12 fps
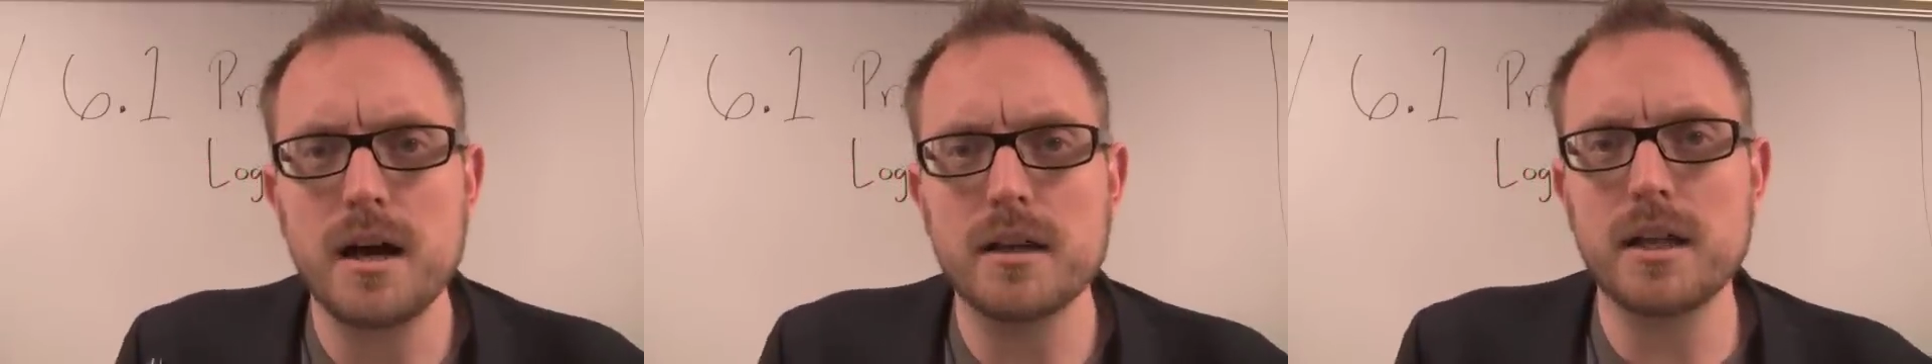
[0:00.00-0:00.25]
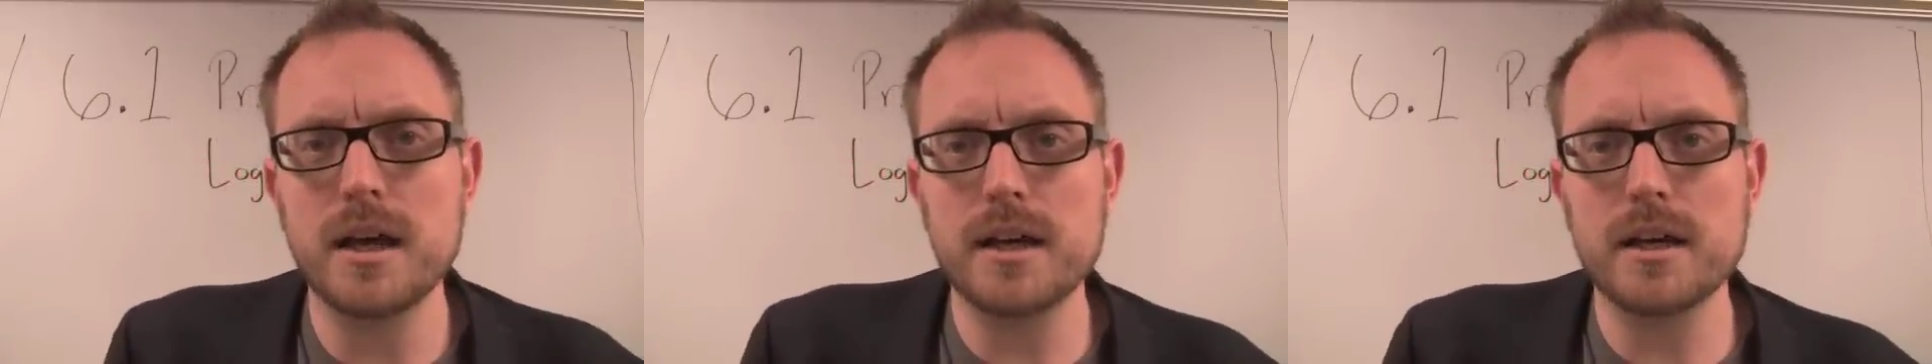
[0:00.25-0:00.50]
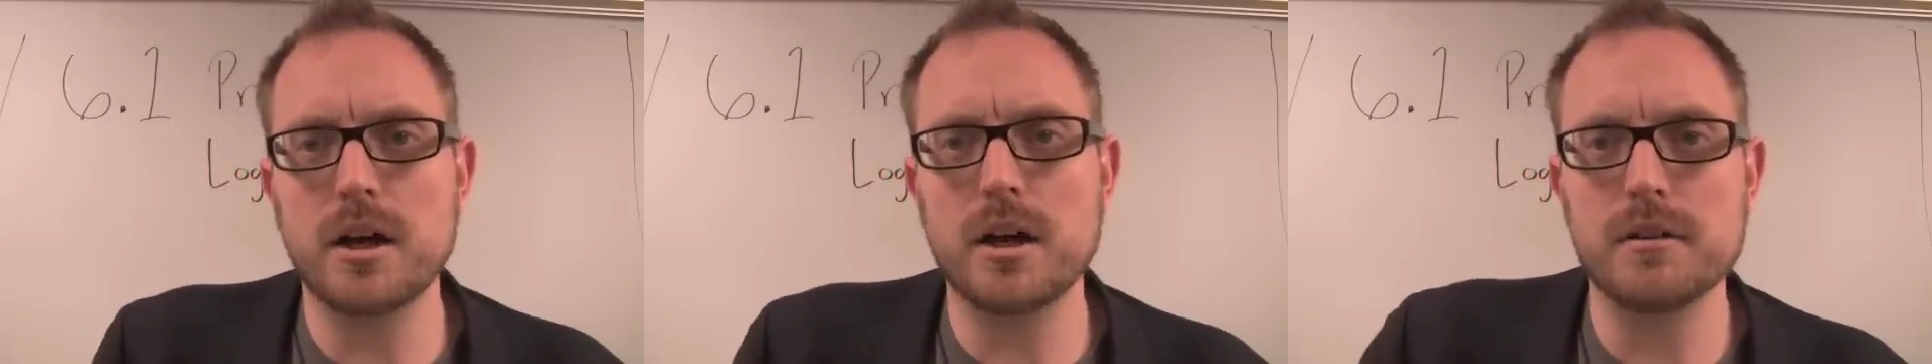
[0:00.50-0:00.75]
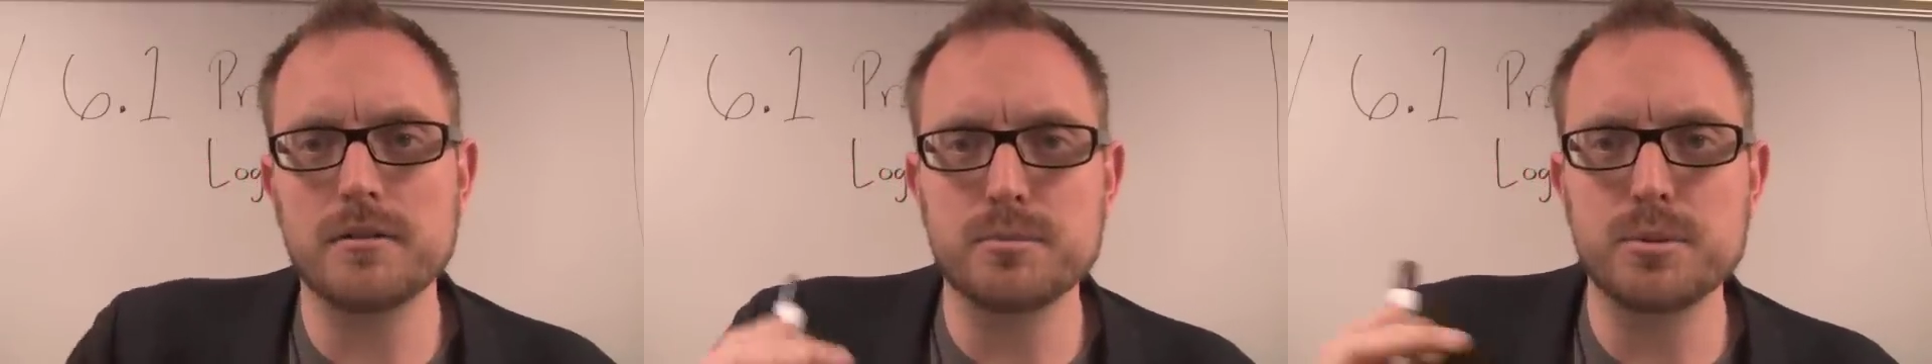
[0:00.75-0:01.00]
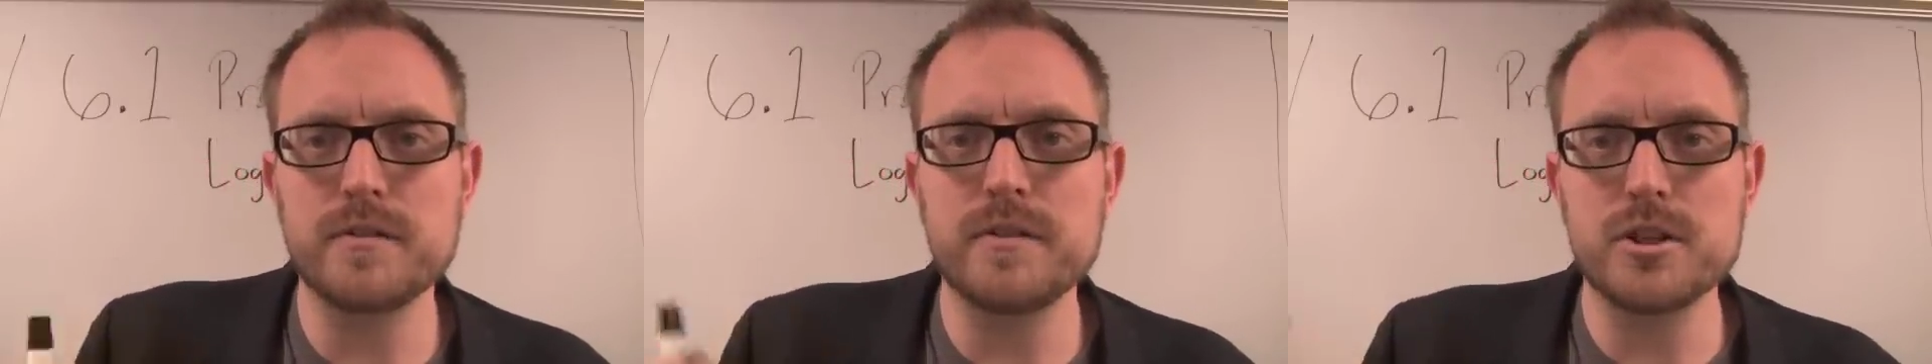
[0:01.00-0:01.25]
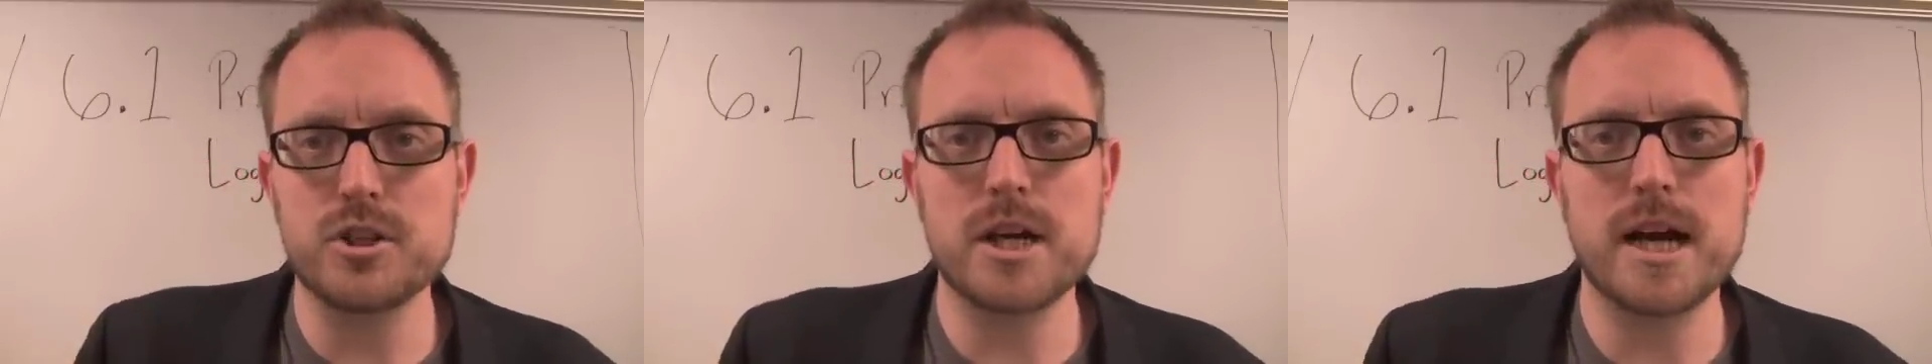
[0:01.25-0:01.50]
Unlike our
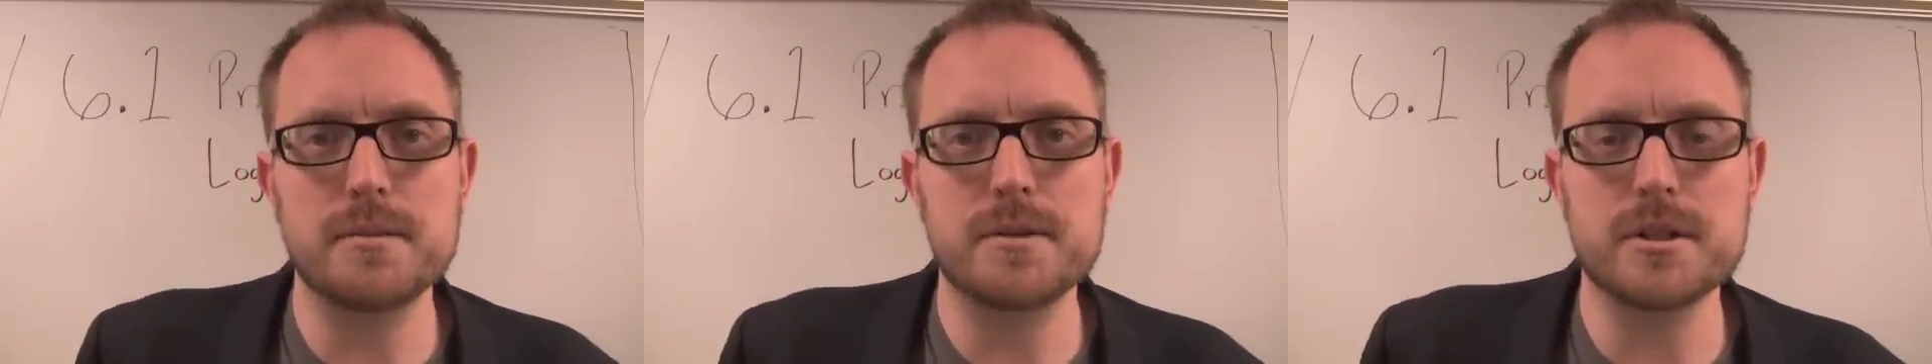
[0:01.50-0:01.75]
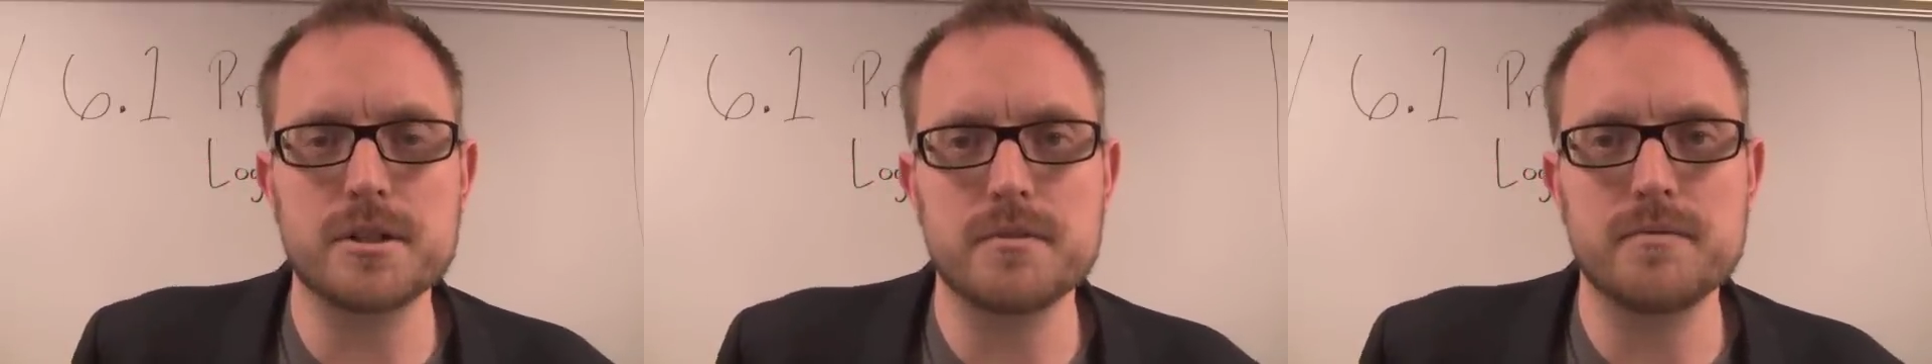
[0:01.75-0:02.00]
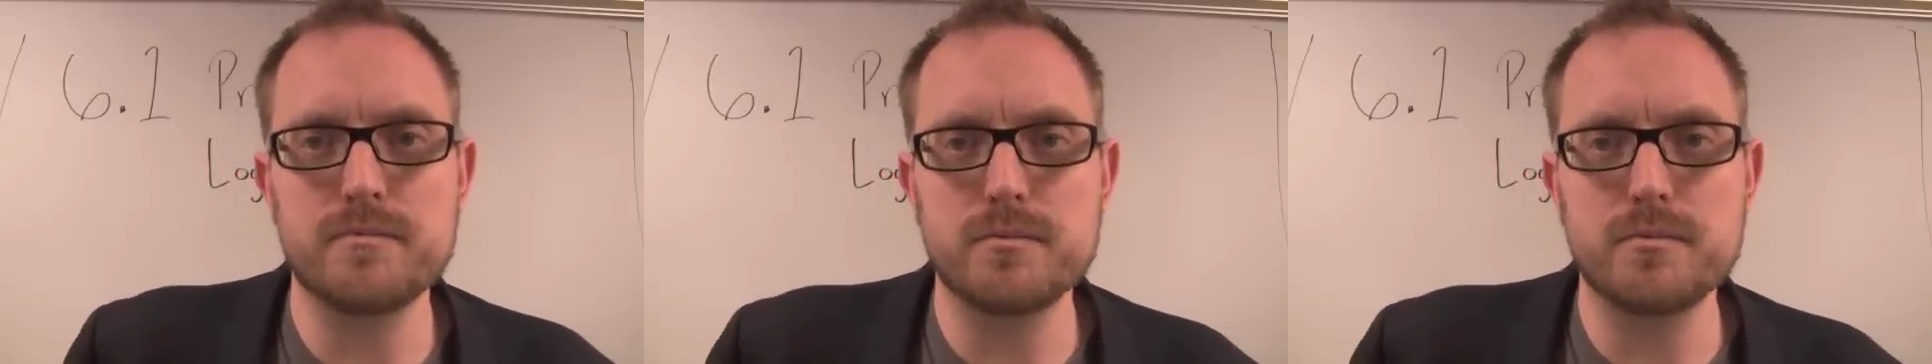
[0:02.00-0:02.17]
previous chapter,